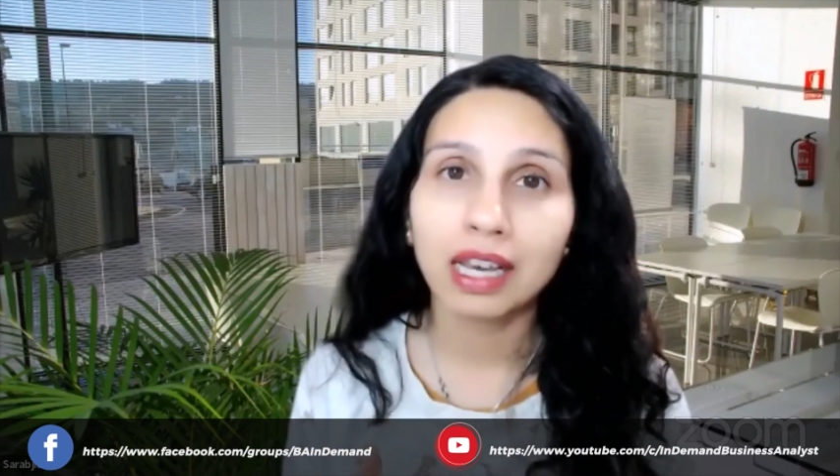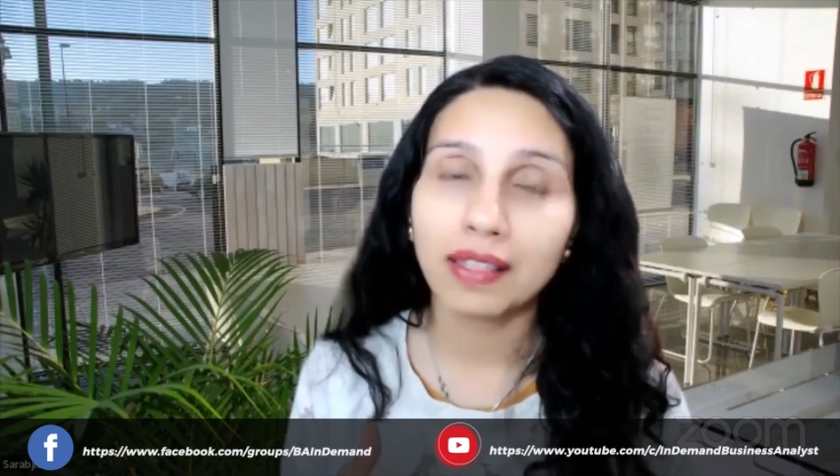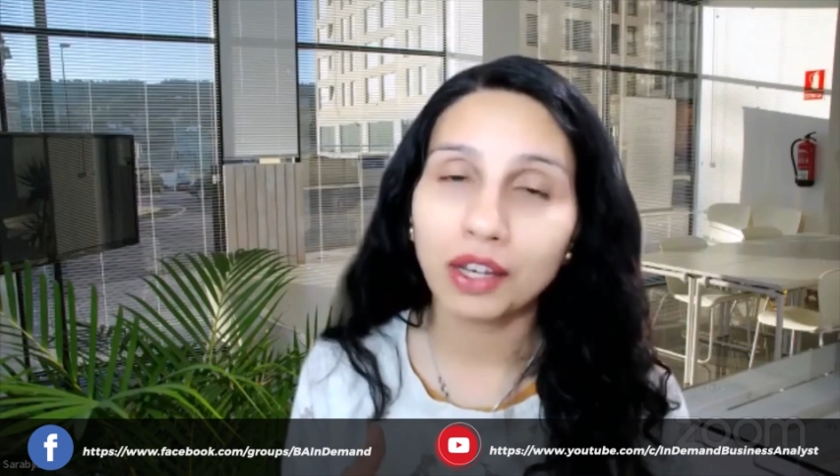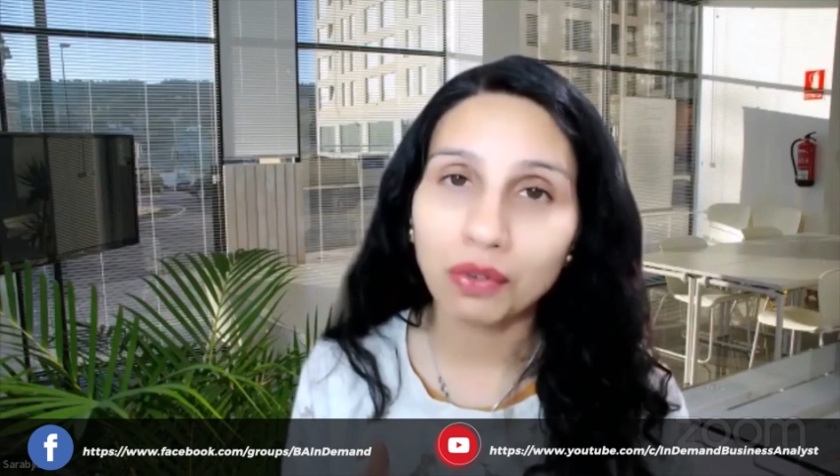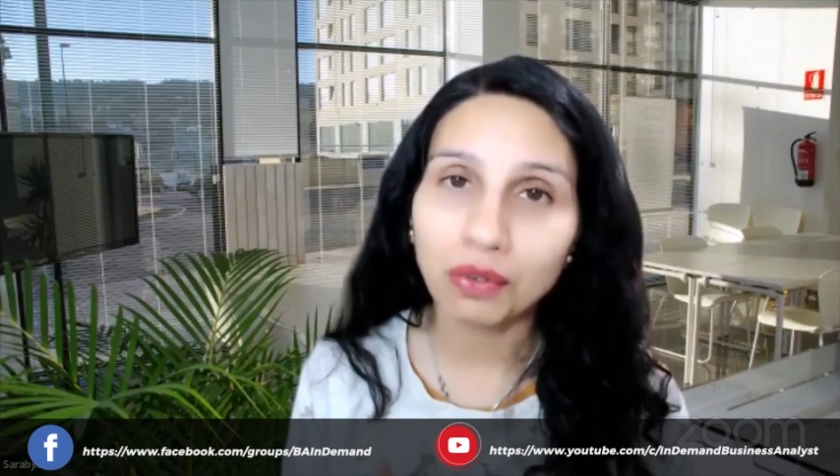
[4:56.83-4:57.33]

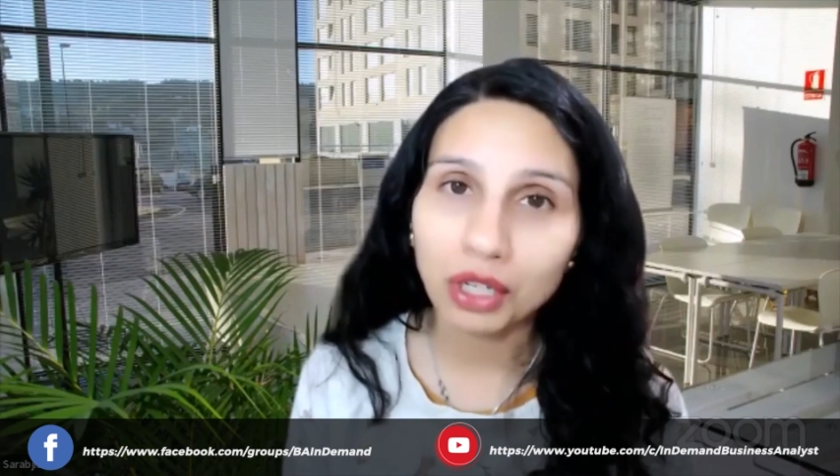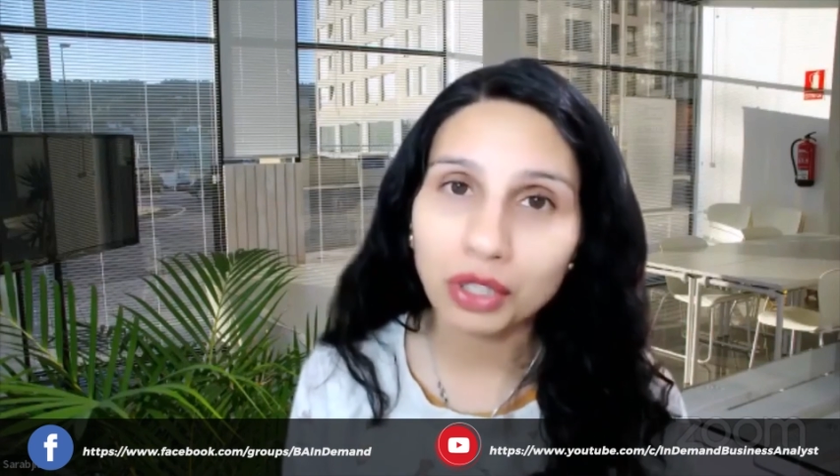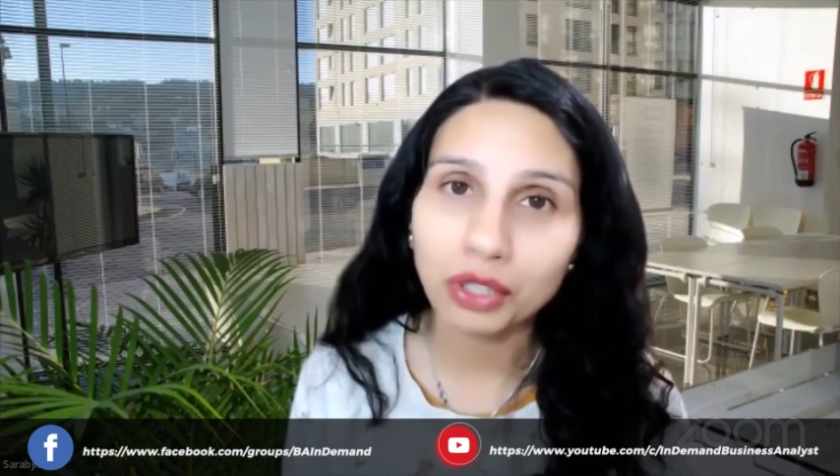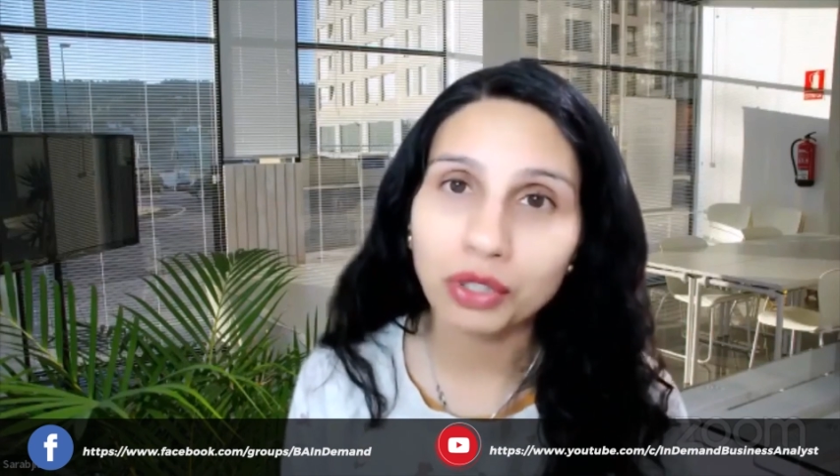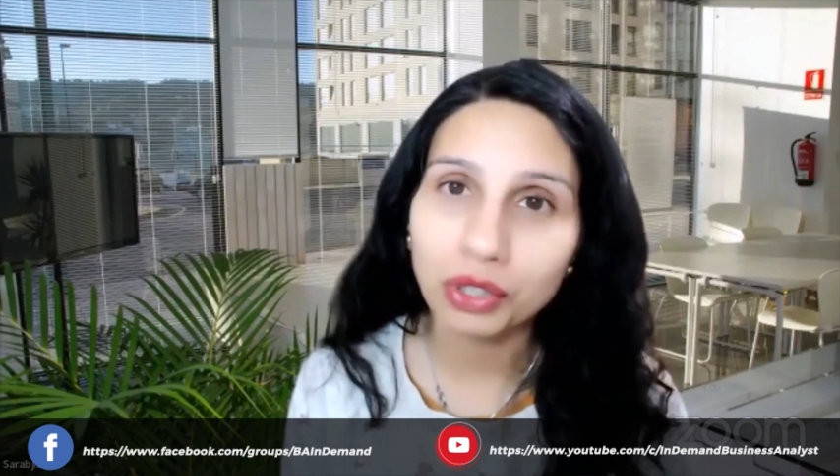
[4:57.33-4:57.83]
that you need
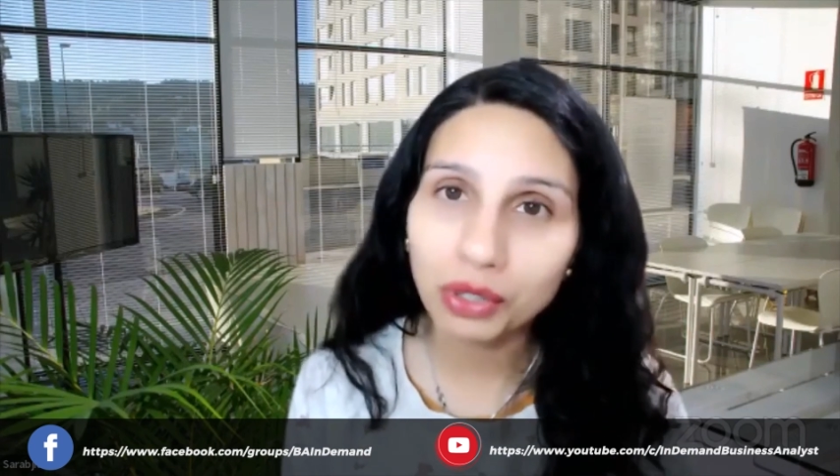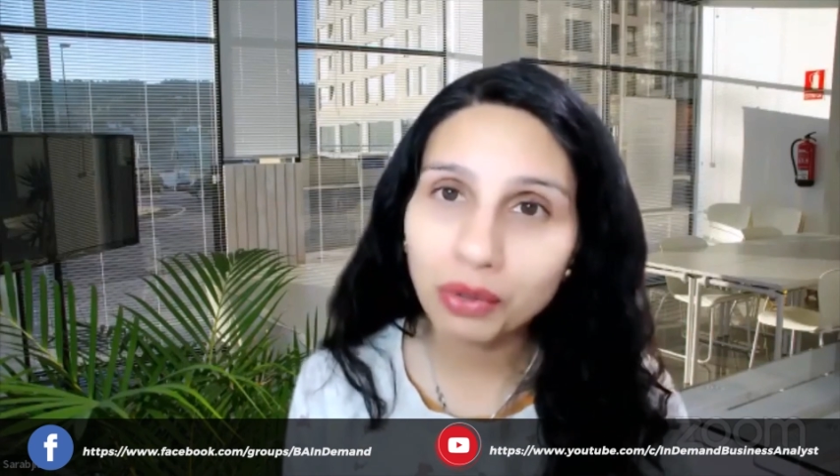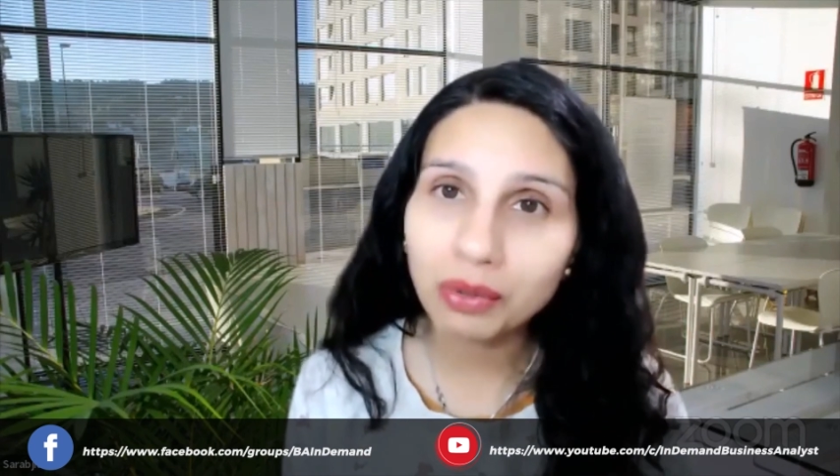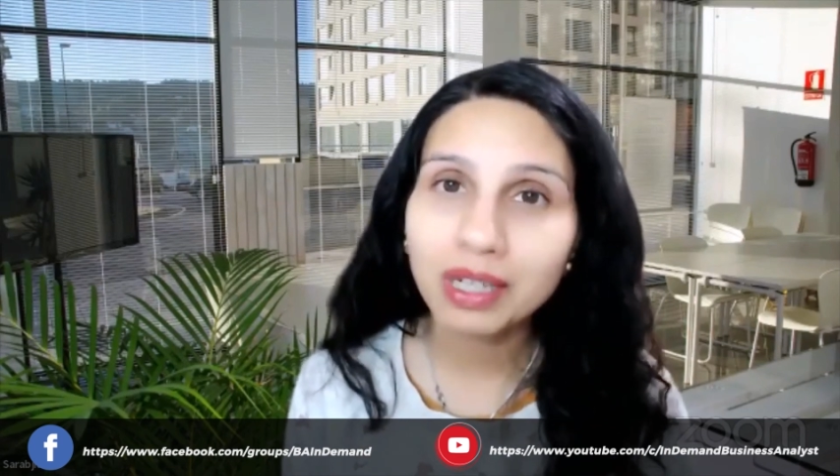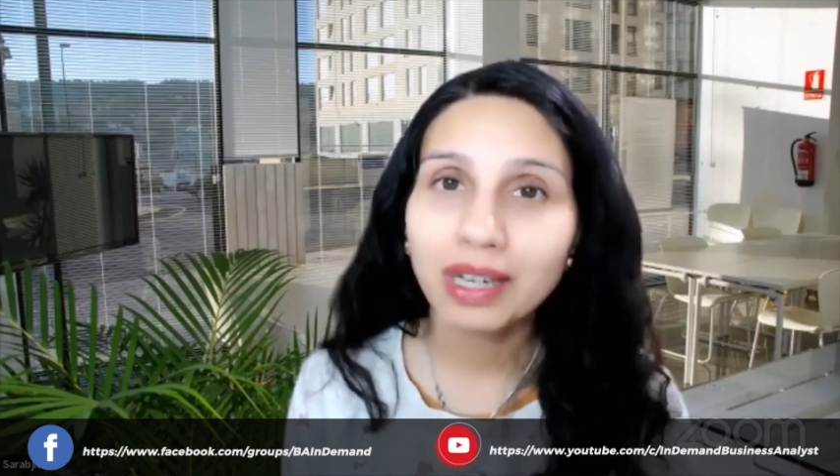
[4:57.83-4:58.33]
to
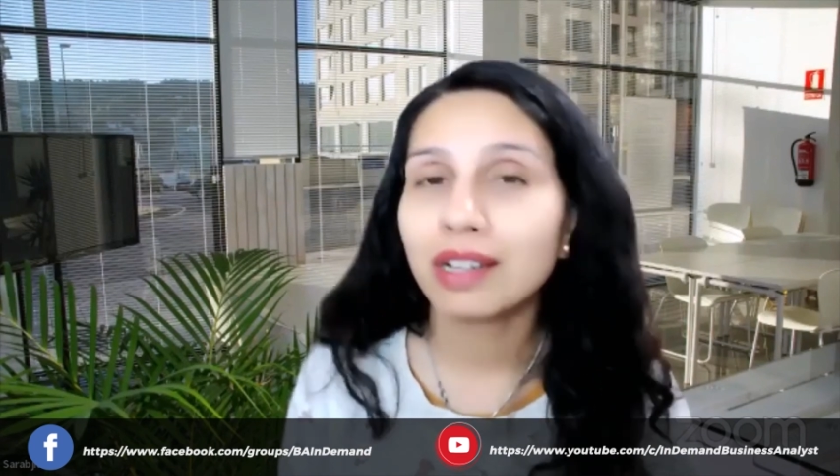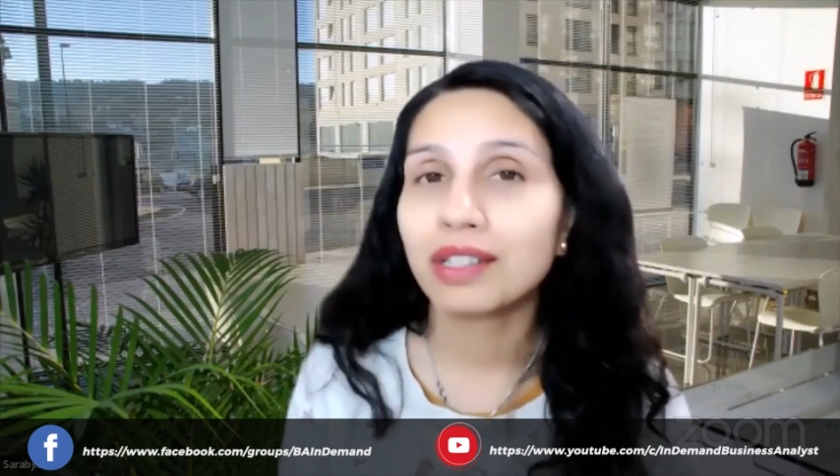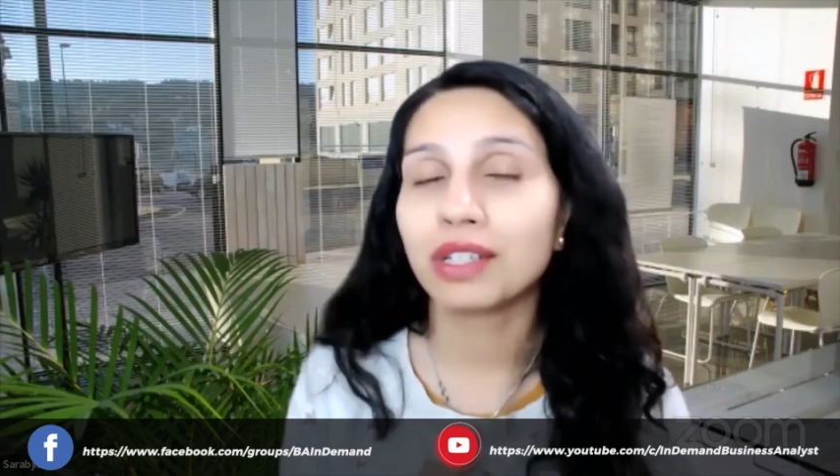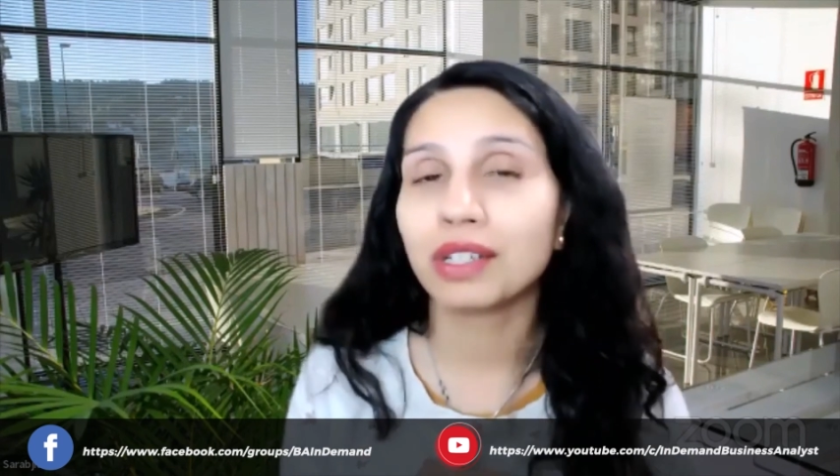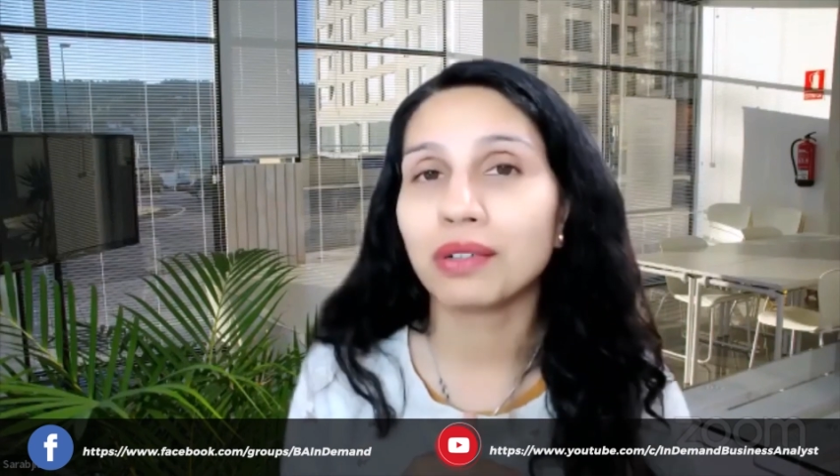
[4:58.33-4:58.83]
do
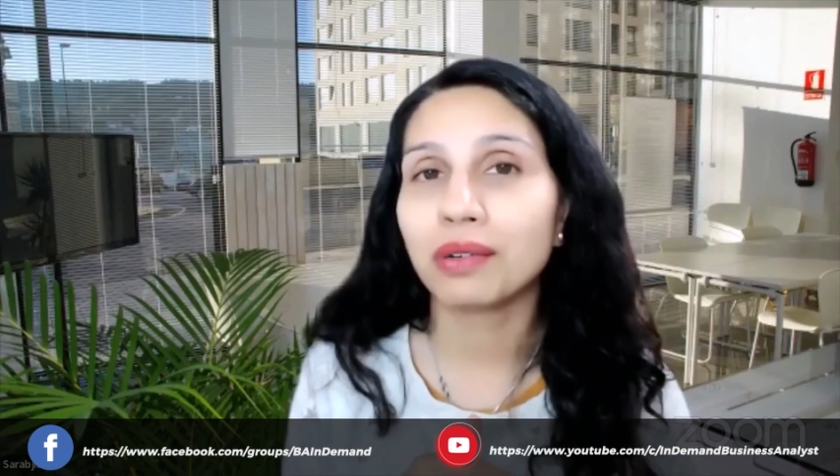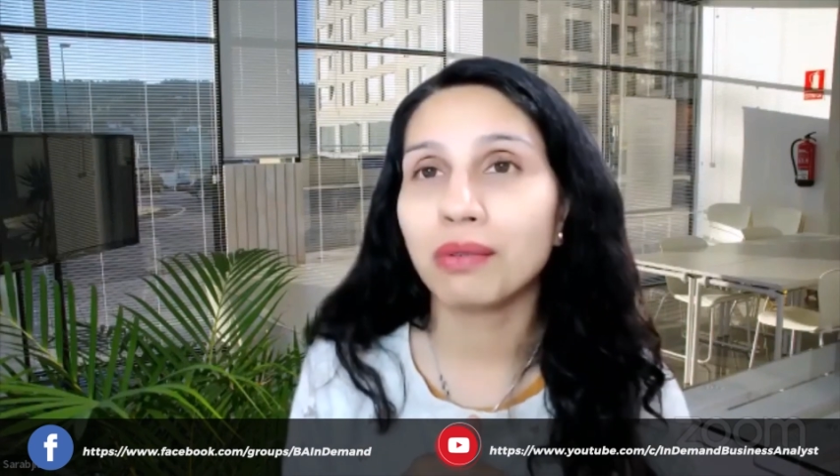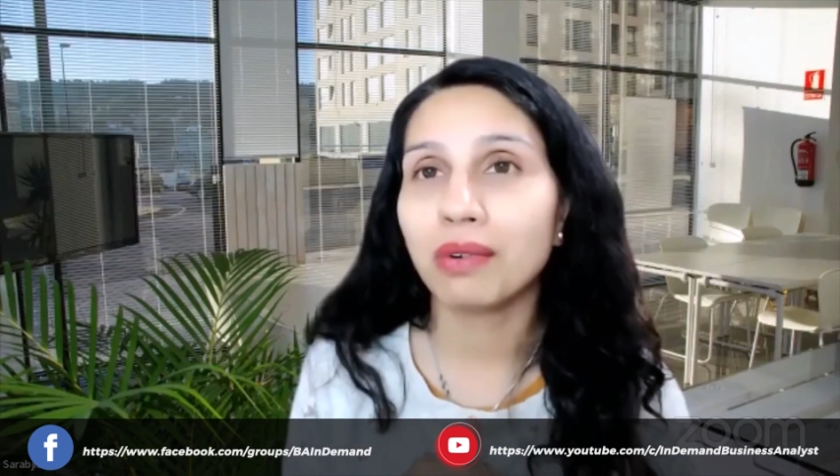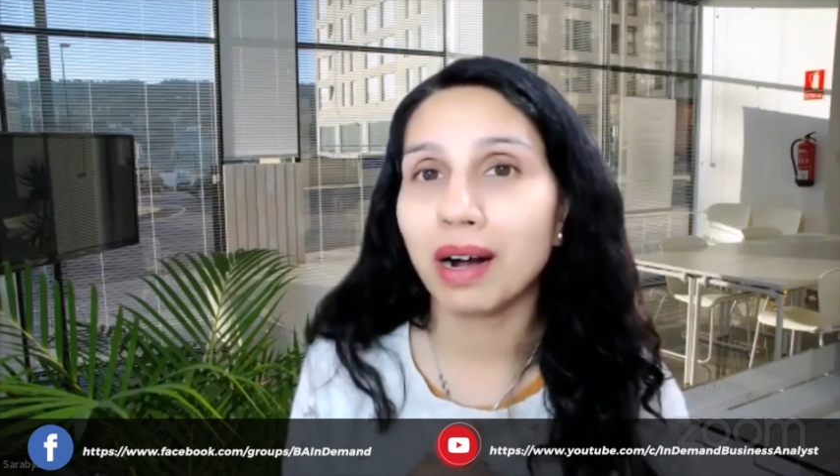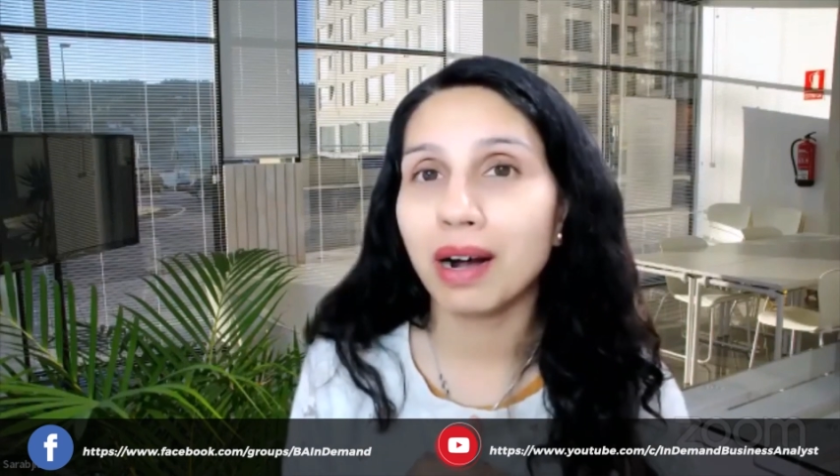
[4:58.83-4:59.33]
to